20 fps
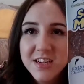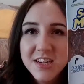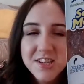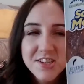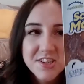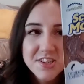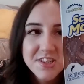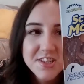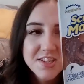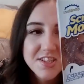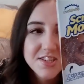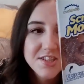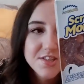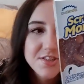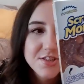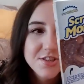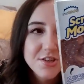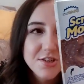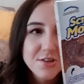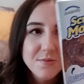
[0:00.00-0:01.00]
So this is a
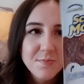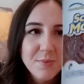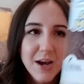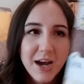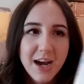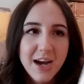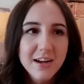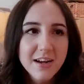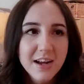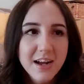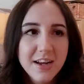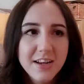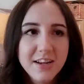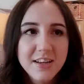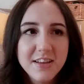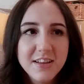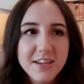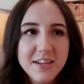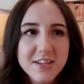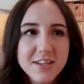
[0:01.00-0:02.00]
2-pack, and
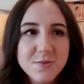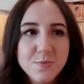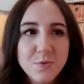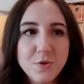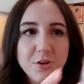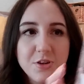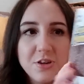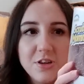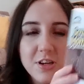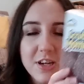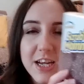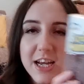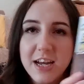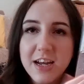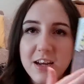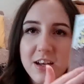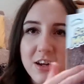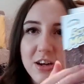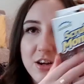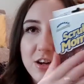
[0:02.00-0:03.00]
in this one you
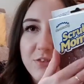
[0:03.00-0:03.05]
get like